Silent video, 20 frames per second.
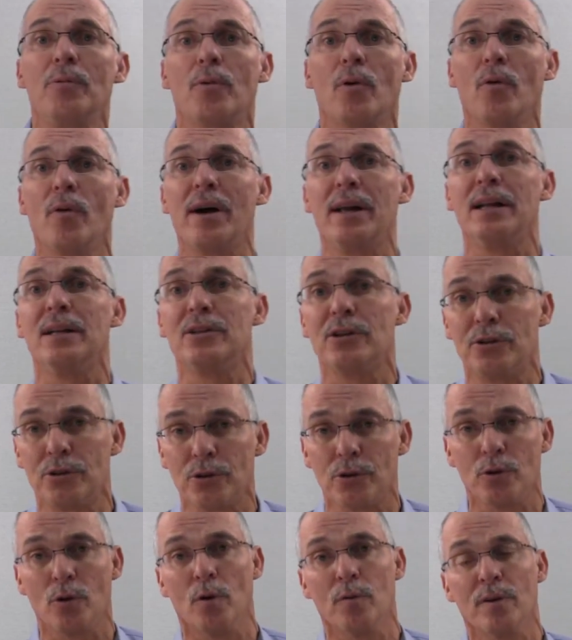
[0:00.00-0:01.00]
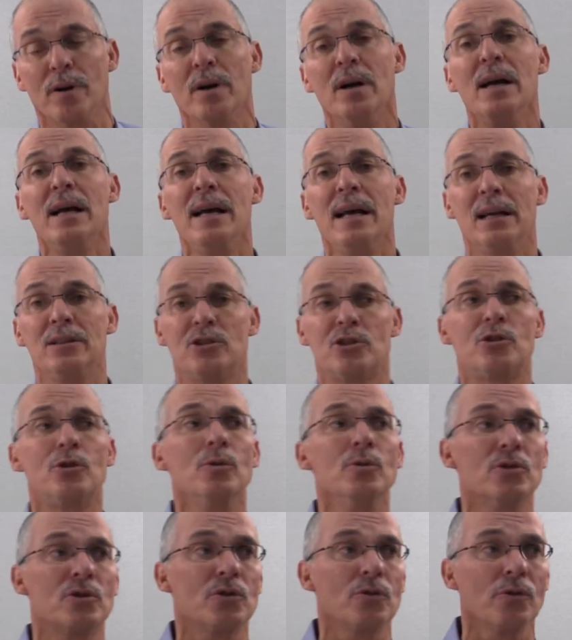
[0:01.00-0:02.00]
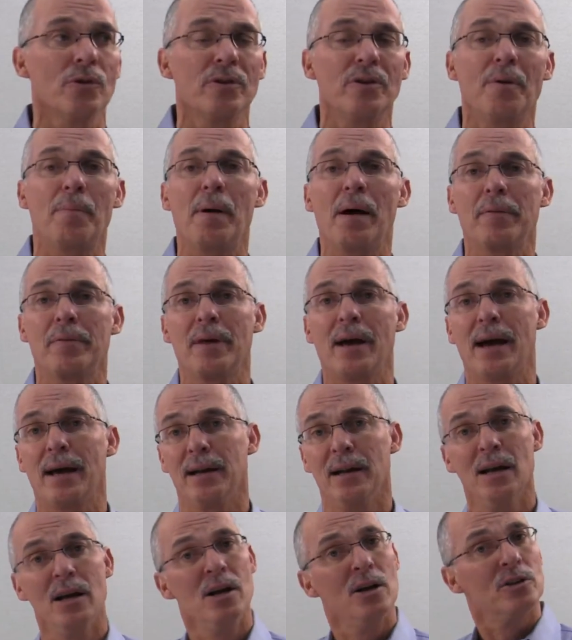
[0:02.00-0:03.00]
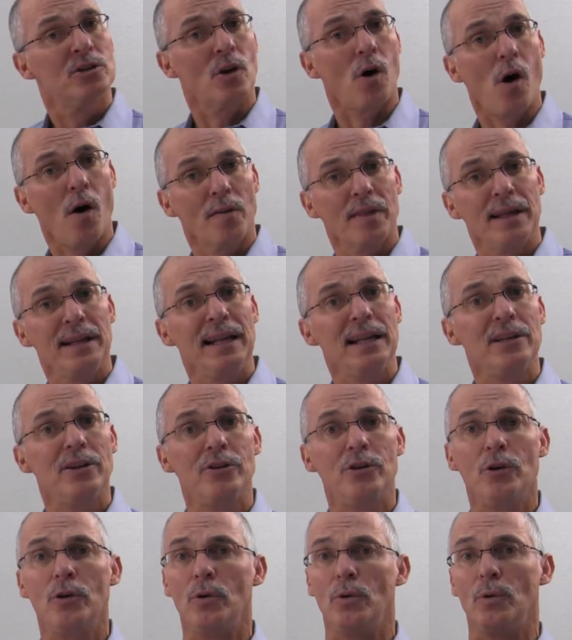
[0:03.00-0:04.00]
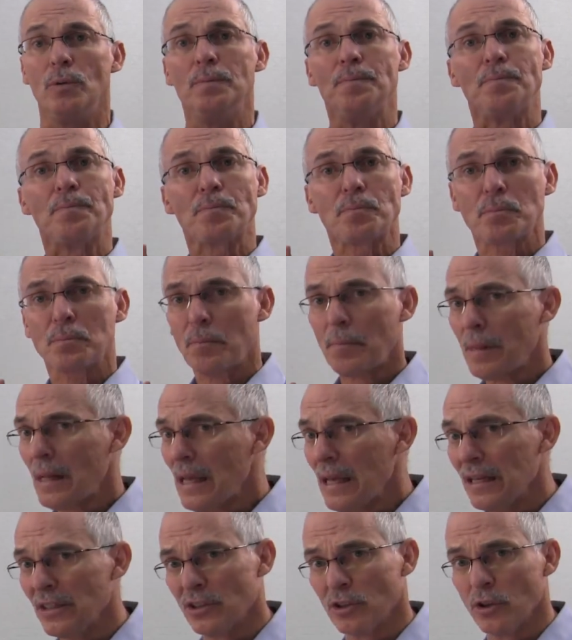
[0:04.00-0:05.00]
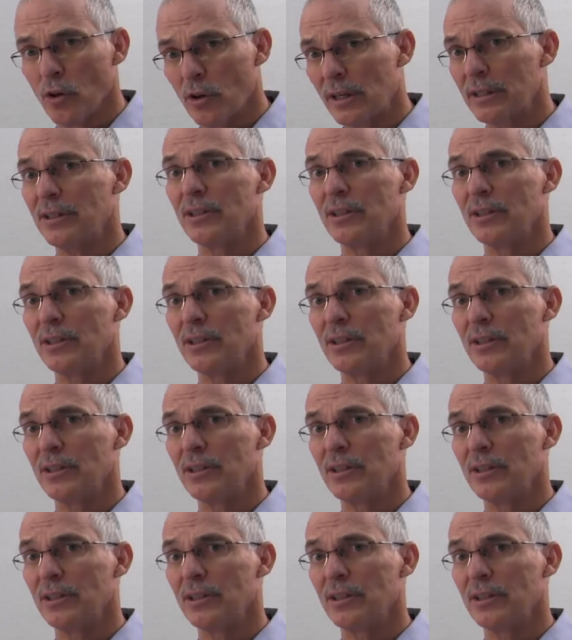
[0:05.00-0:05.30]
related to turnover, and students learned about that. So all they need to do is look at